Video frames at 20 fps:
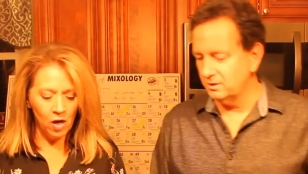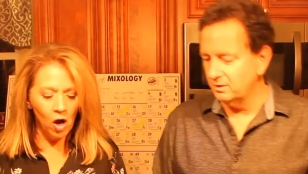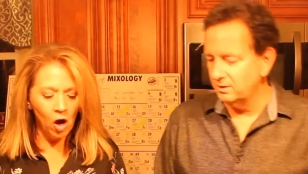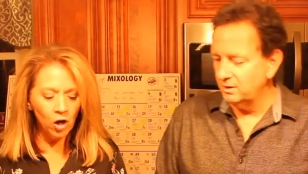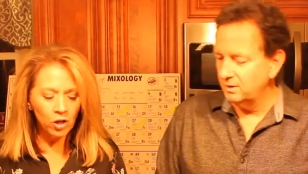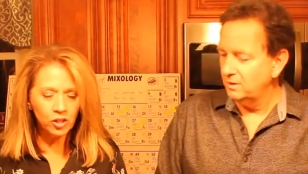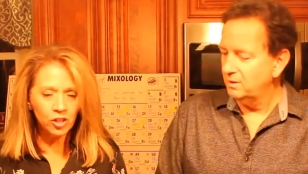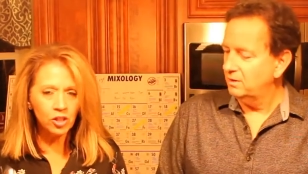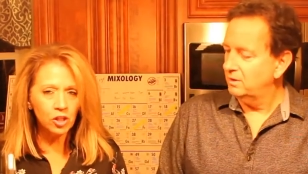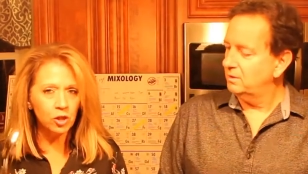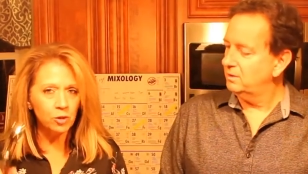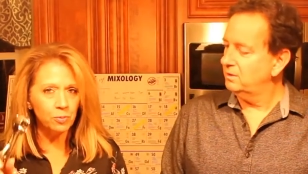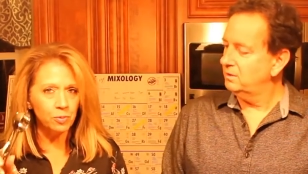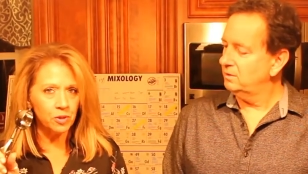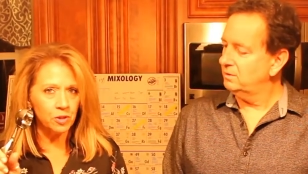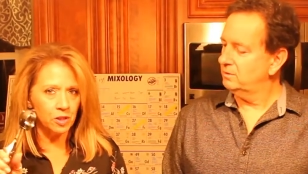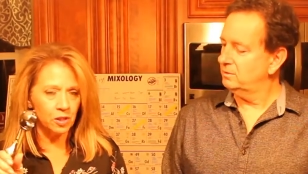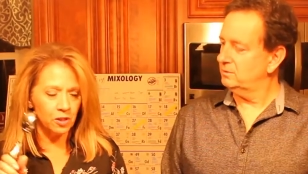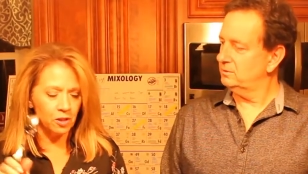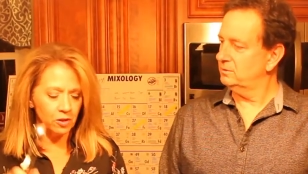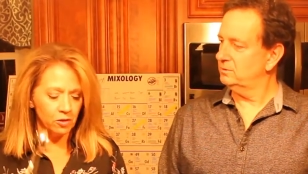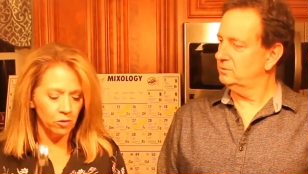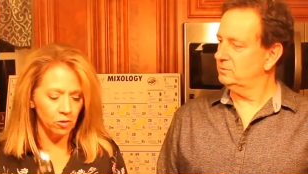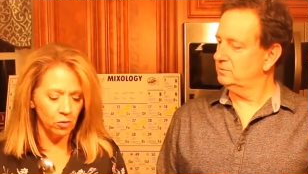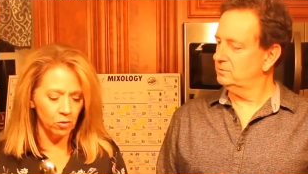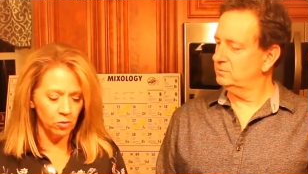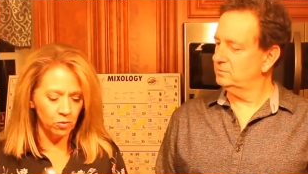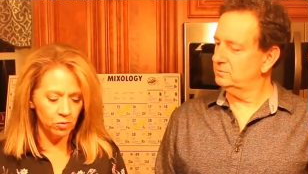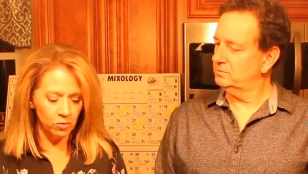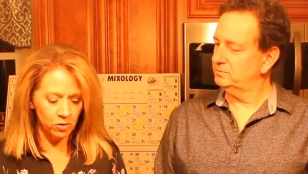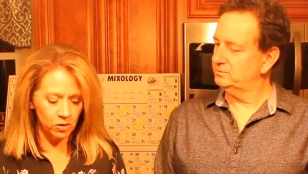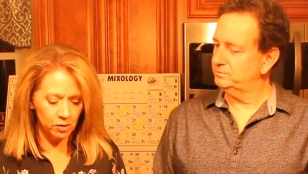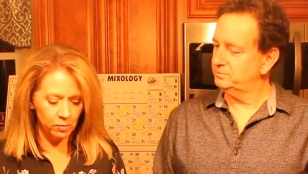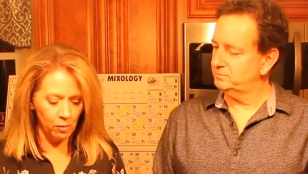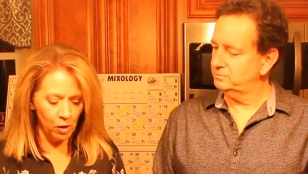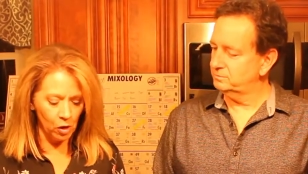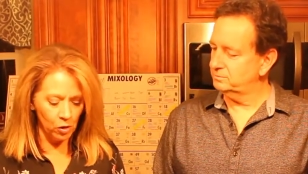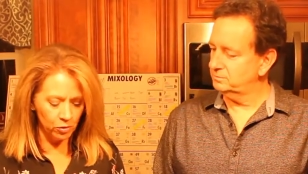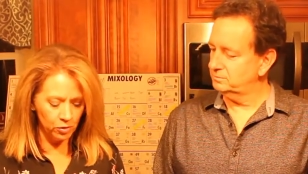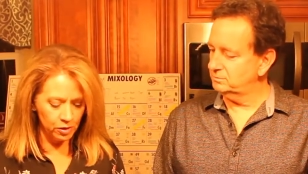Speaker 1: Our scooper's a little
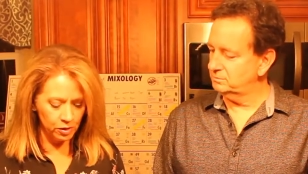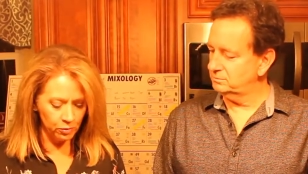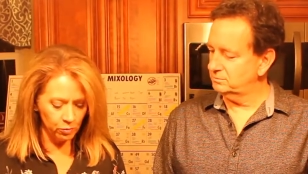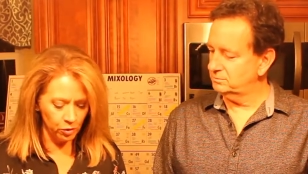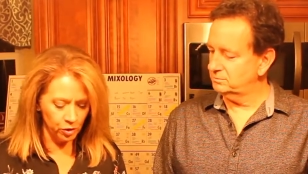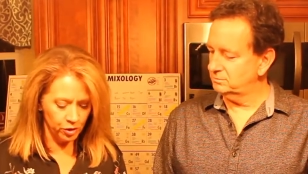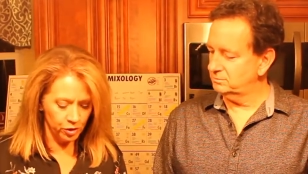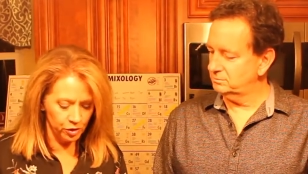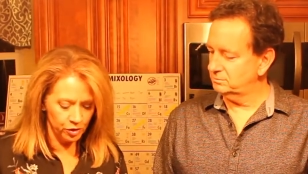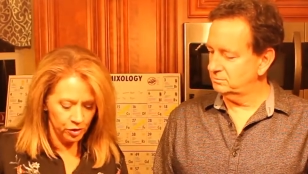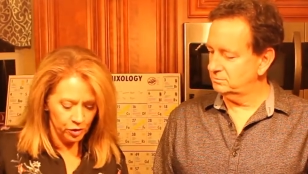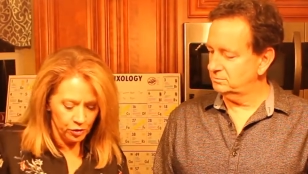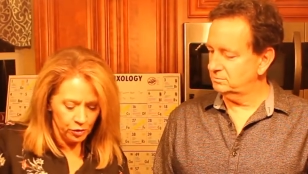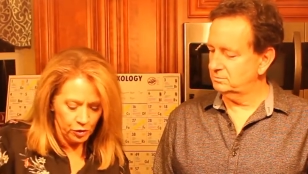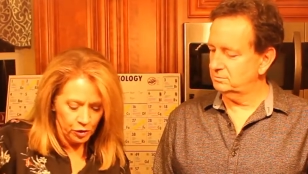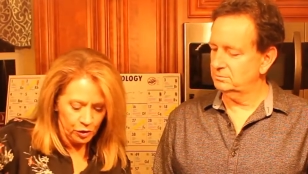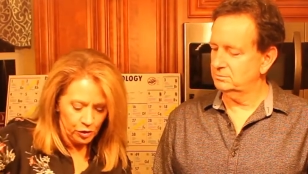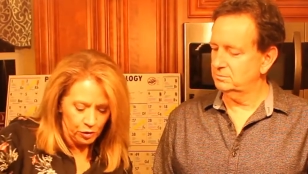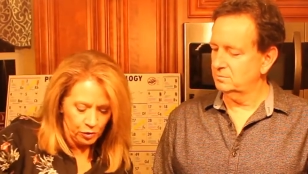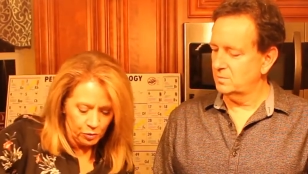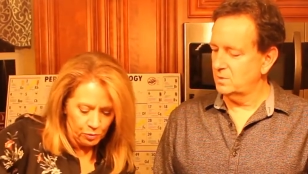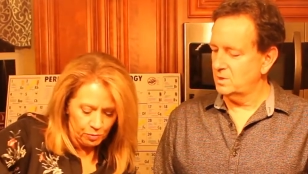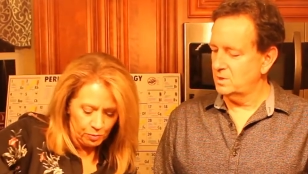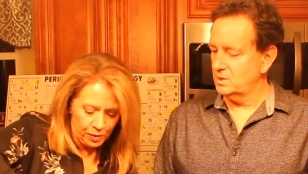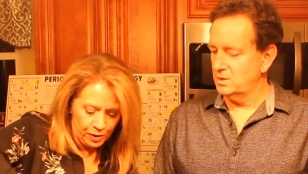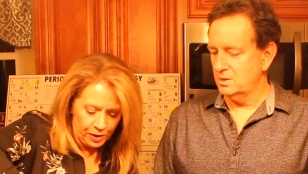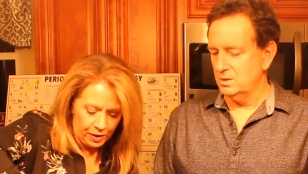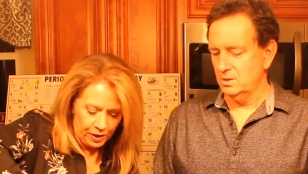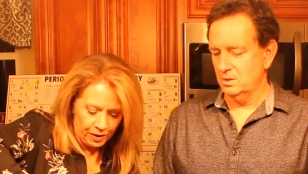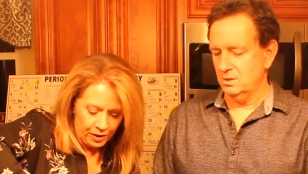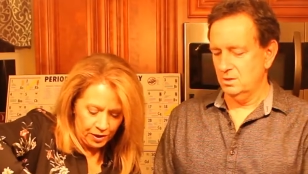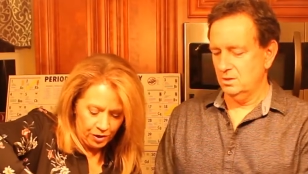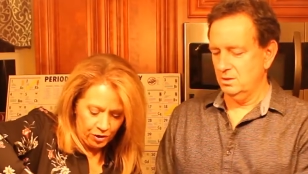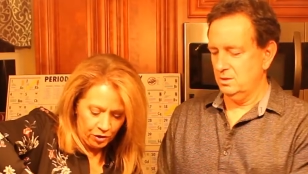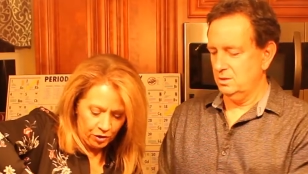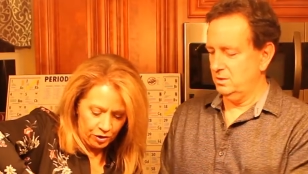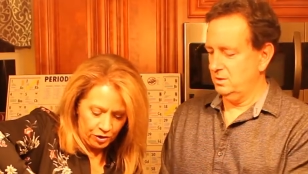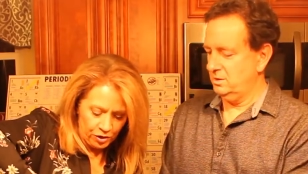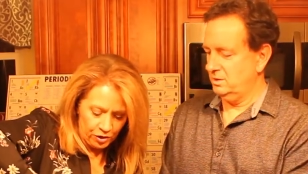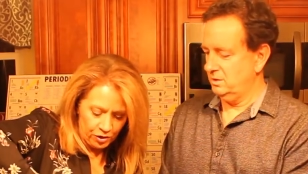small, so we're going to do two. But I think you
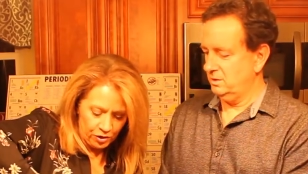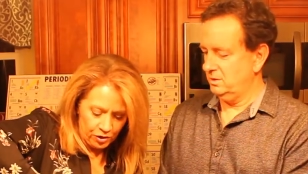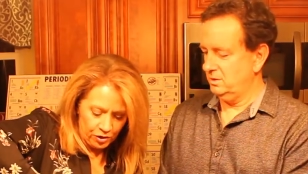can